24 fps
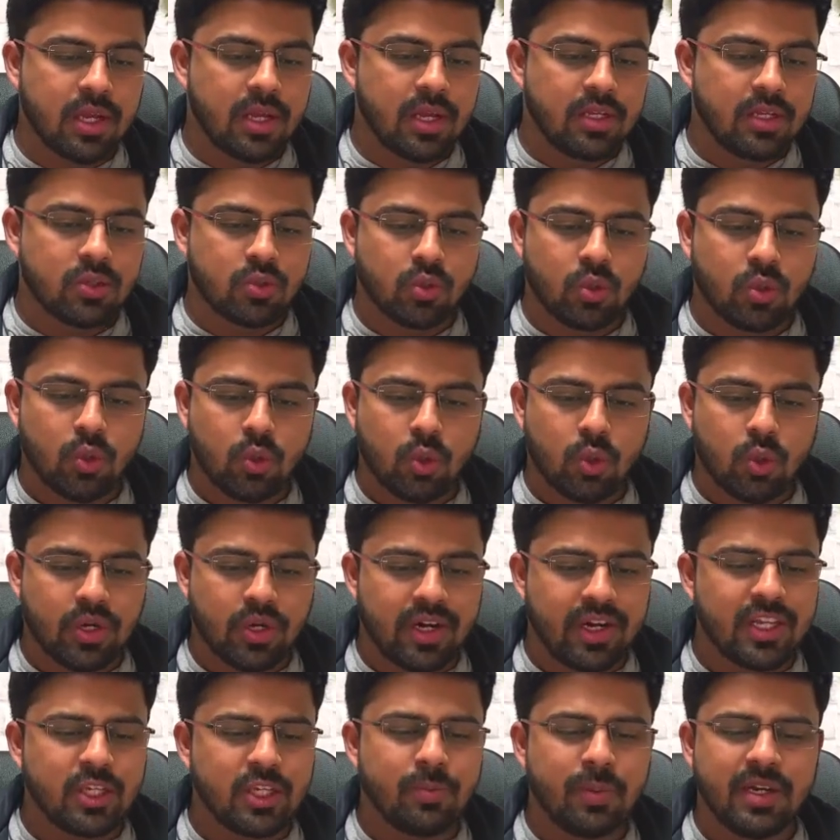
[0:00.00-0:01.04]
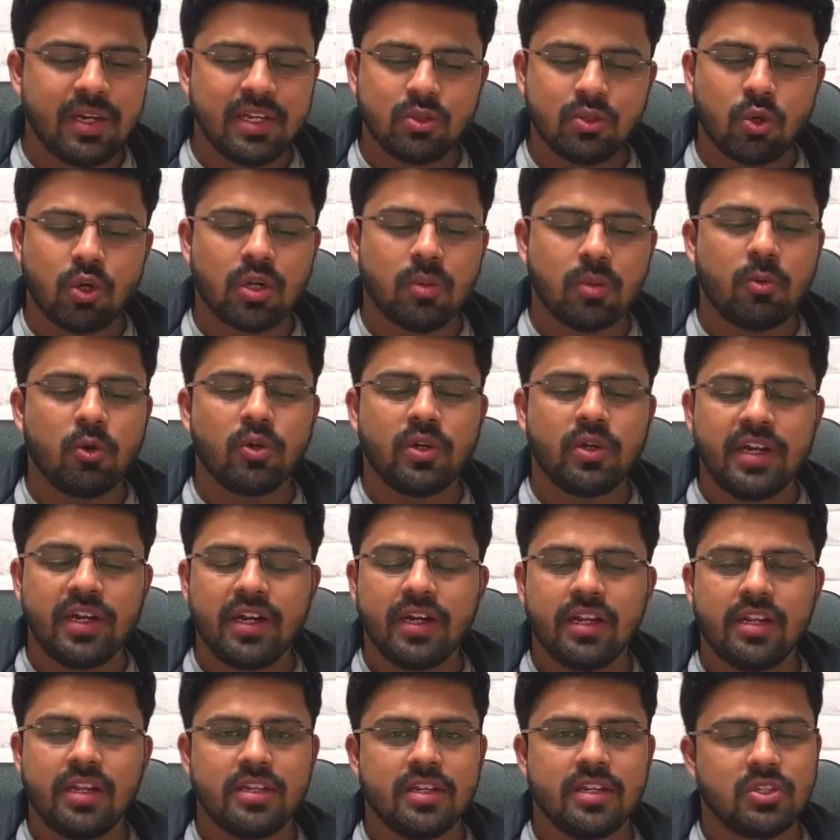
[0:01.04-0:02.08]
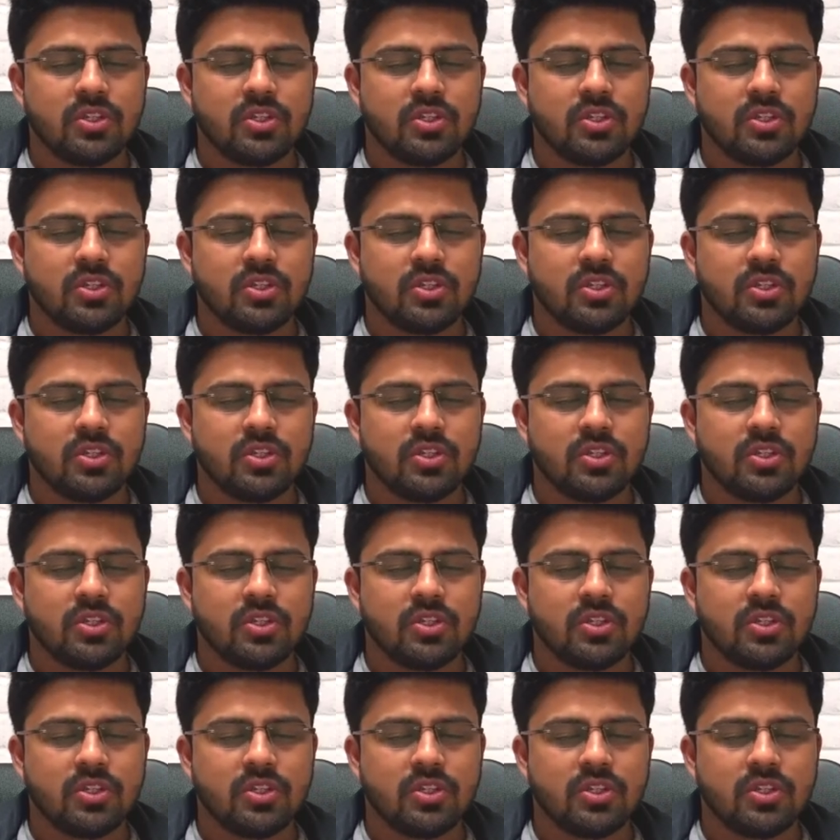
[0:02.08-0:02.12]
So reading speed is not about the intelligence.